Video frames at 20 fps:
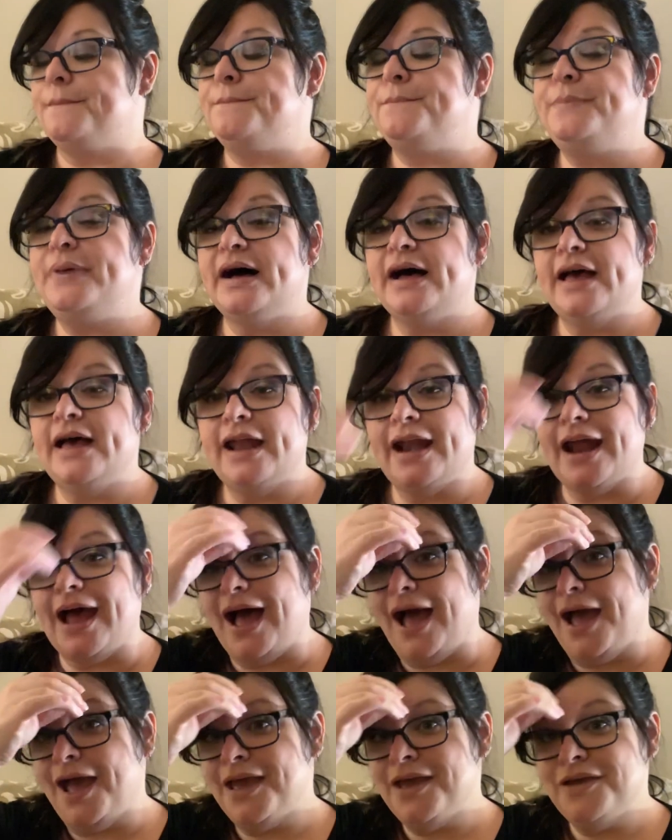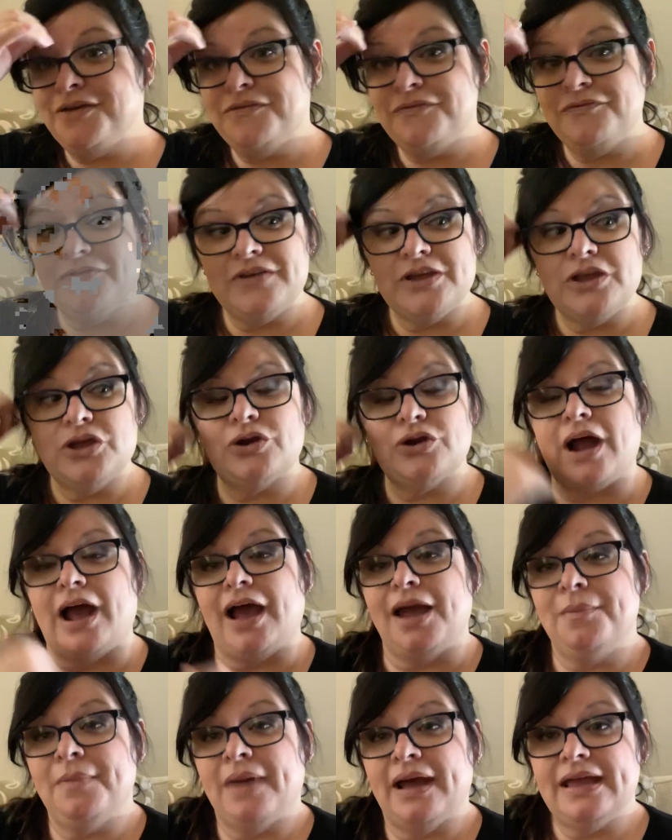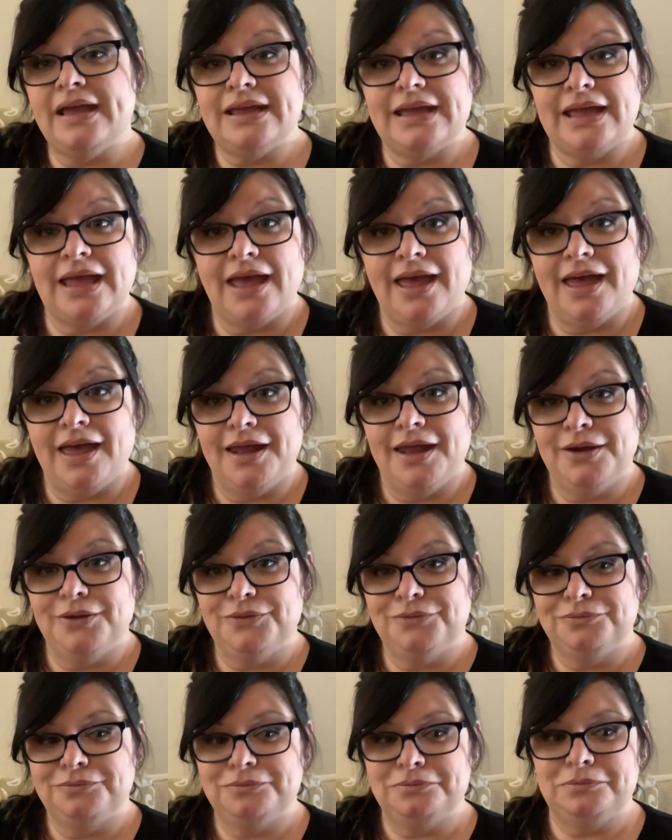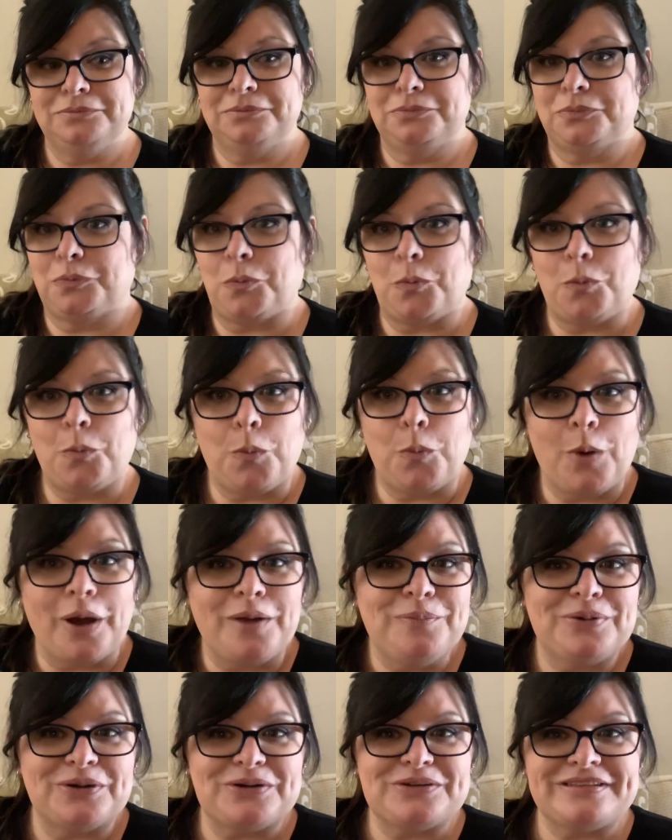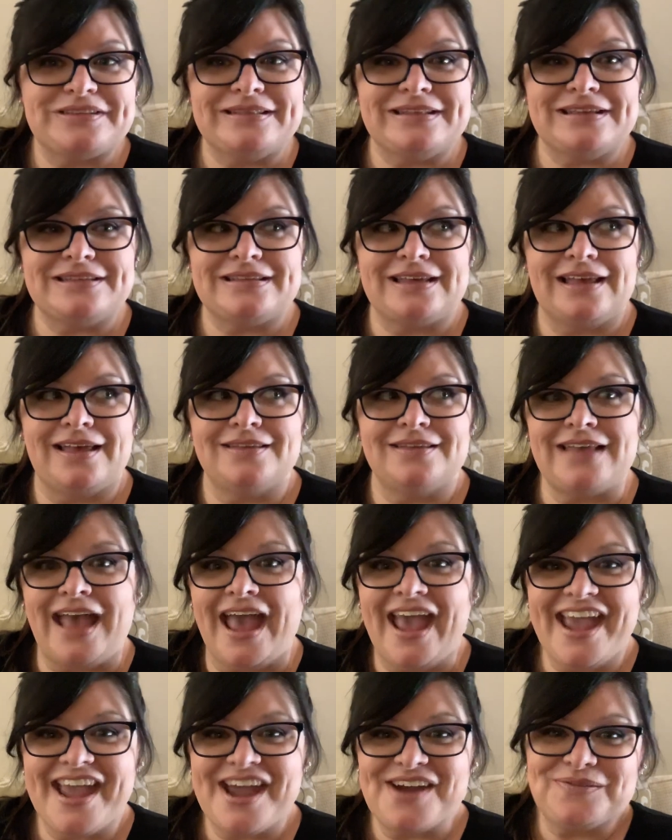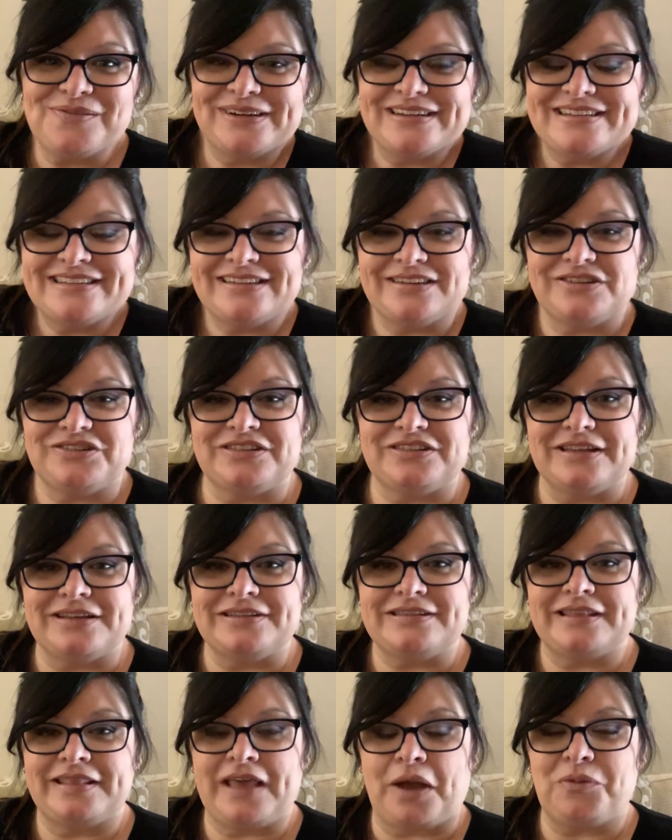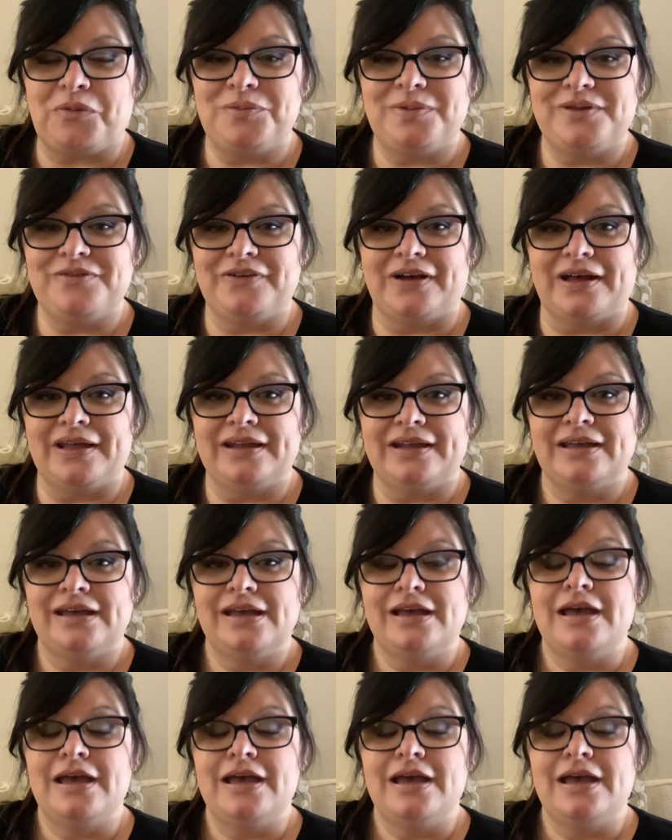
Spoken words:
But I figured I might get one person that says, hey, I want to stitch this, and that would be fun.